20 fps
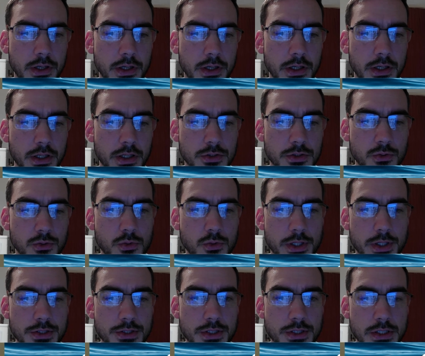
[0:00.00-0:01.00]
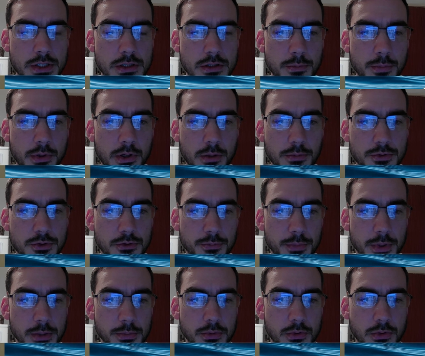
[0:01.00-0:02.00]
is always seen in the palms of
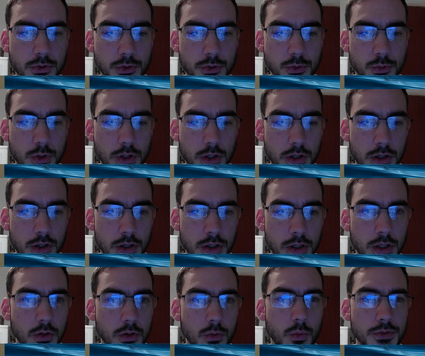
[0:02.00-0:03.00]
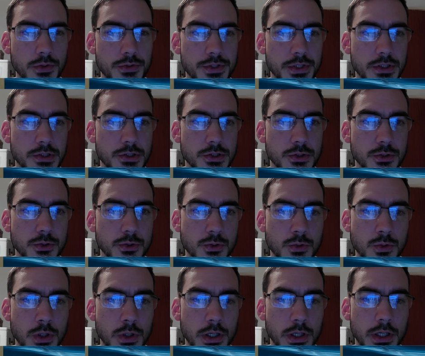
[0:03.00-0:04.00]
people who are wanting to
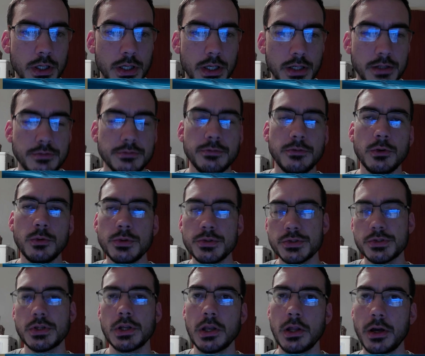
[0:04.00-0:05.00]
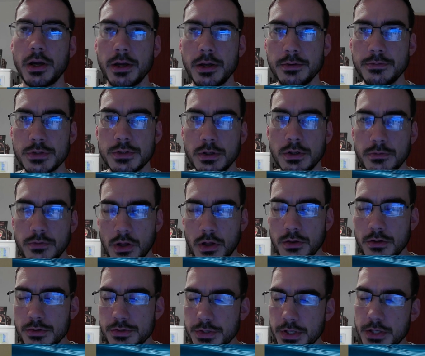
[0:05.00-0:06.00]
influence the lives of
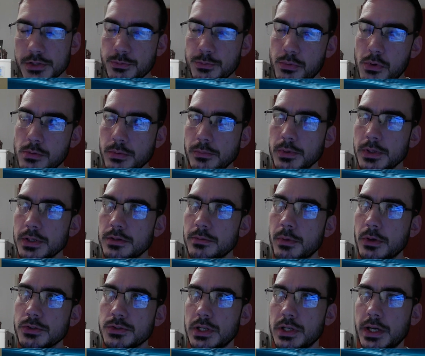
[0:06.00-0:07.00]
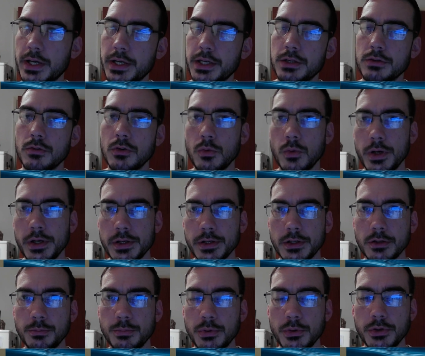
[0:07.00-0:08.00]
others. That's probably the most accurate way I
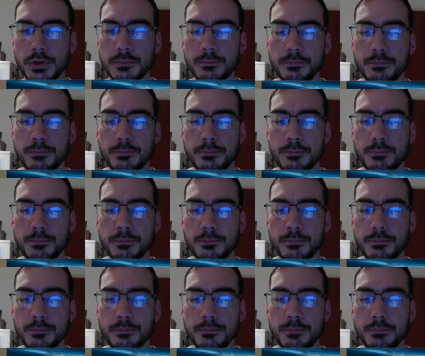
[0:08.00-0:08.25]
could put it.